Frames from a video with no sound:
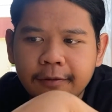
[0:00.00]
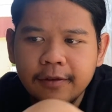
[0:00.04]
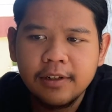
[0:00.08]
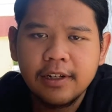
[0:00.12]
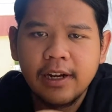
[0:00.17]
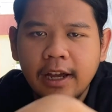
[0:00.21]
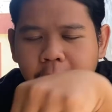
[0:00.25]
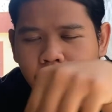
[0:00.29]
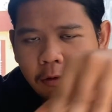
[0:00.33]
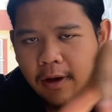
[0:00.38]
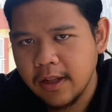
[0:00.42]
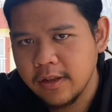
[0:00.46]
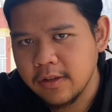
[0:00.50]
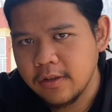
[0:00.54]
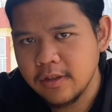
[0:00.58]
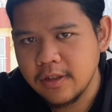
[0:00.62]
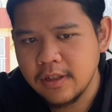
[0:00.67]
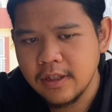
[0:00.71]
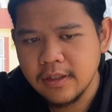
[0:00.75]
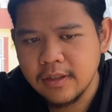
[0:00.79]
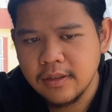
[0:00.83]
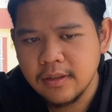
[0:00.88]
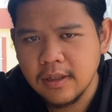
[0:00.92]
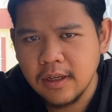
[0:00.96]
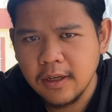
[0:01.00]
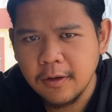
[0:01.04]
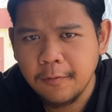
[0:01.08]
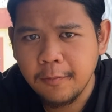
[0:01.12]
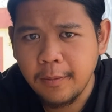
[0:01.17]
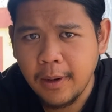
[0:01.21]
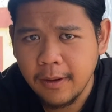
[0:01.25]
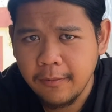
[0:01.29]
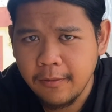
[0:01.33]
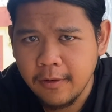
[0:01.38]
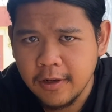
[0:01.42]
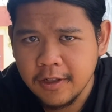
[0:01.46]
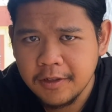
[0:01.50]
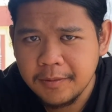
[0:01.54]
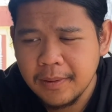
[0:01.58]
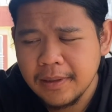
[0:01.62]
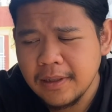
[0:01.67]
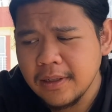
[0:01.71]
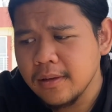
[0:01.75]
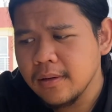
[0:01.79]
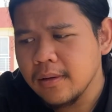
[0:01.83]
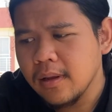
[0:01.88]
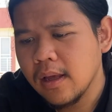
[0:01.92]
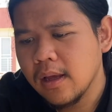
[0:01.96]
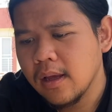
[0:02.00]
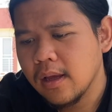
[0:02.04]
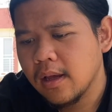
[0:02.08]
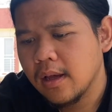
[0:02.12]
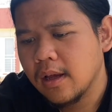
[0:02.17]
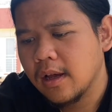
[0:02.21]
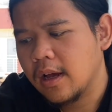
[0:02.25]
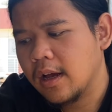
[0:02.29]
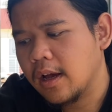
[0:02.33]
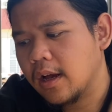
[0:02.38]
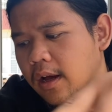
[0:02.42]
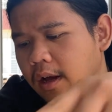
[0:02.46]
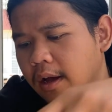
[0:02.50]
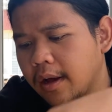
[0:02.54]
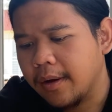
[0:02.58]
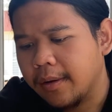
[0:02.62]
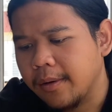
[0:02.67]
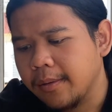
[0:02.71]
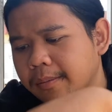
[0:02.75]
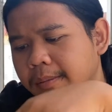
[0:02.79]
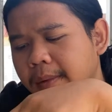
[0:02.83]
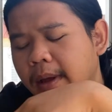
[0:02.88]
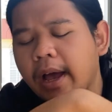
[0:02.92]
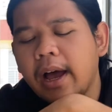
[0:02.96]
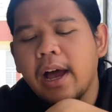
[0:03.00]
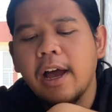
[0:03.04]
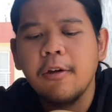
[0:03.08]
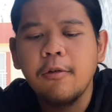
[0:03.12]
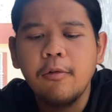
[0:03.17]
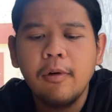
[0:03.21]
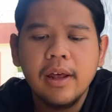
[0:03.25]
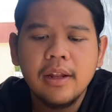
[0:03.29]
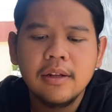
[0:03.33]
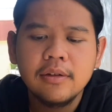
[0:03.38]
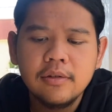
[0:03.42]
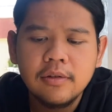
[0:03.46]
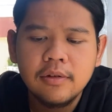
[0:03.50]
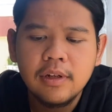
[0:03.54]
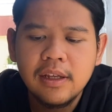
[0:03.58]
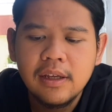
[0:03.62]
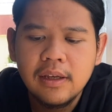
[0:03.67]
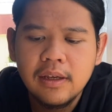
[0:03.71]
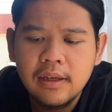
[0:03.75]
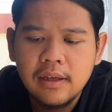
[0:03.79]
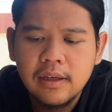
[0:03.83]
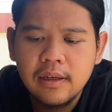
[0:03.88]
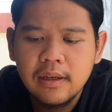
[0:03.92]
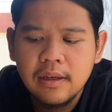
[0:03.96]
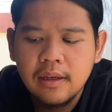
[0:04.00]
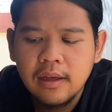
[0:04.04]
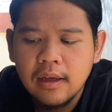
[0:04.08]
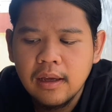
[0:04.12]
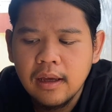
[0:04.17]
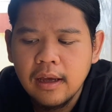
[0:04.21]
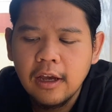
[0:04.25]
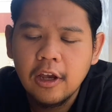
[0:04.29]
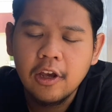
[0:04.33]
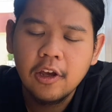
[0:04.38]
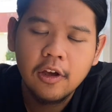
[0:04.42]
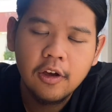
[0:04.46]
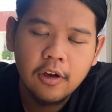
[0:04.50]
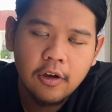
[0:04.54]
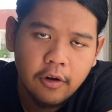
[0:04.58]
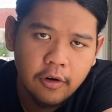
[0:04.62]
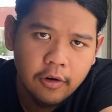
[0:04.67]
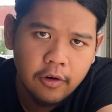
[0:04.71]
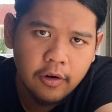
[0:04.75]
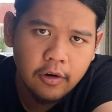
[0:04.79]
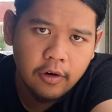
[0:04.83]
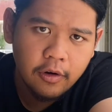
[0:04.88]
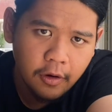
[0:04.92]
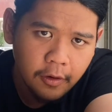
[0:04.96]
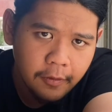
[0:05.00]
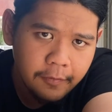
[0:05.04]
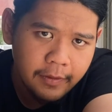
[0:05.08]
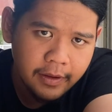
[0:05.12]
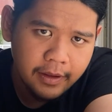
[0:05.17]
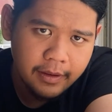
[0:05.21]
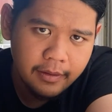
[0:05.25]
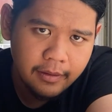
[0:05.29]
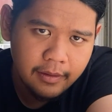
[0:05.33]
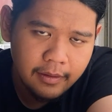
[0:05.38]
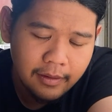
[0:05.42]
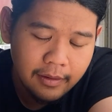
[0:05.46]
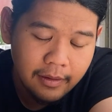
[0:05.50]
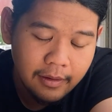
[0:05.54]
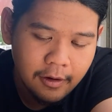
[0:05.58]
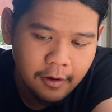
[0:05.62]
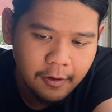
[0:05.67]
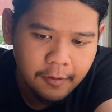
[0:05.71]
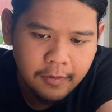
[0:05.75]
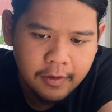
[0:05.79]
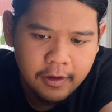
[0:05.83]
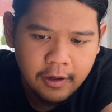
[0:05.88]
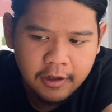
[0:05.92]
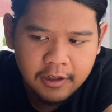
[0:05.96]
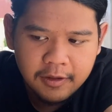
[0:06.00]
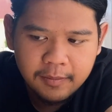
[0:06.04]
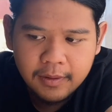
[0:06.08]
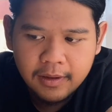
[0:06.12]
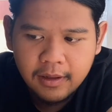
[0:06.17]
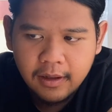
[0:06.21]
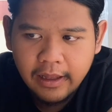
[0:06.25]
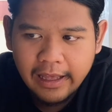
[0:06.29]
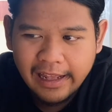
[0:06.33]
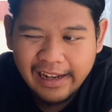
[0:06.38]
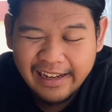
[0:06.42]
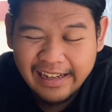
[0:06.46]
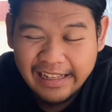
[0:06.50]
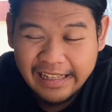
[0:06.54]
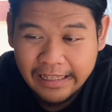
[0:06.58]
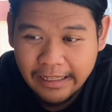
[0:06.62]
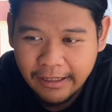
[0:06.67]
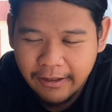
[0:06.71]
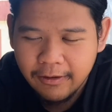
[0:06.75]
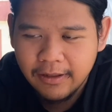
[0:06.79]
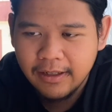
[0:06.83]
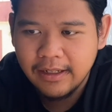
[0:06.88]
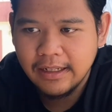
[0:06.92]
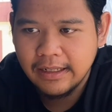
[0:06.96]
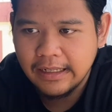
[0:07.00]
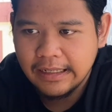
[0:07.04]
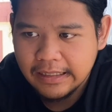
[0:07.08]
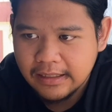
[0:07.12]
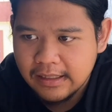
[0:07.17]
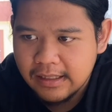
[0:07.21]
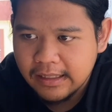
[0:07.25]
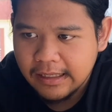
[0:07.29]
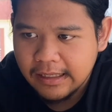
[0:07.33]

I went to this private hospital, I went to the COVID hospital, and it's